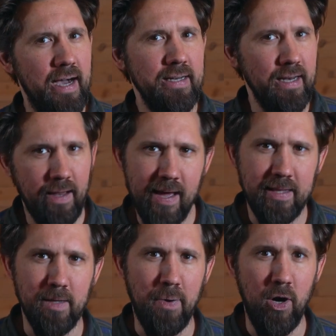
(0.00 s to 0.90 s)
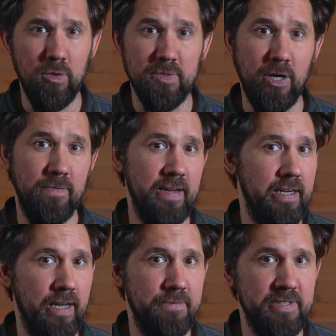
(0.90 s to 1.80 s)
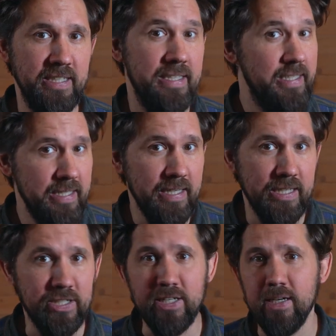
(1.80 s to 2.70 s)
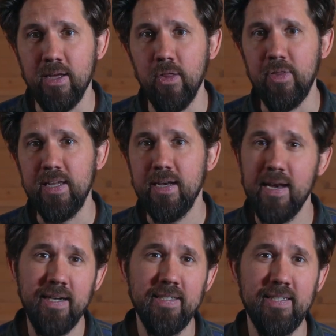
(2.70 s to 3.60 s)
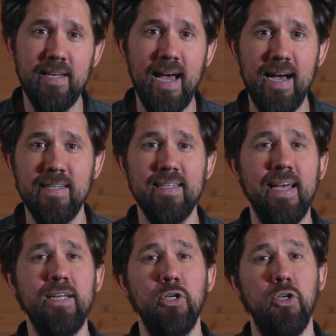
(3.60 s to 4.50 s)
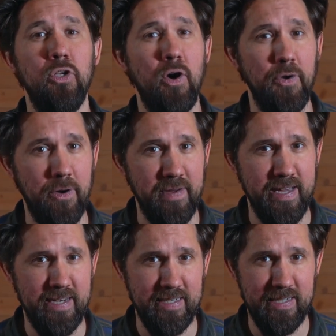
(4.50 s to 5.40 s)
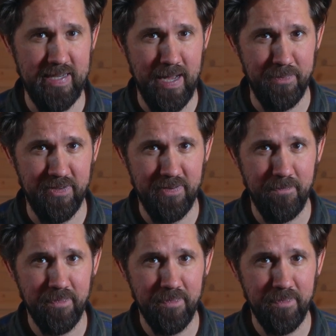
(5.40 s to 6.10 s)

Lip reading: unlike the poems of a lovesick teenager, the Nature's Head has a lot of hidden depths.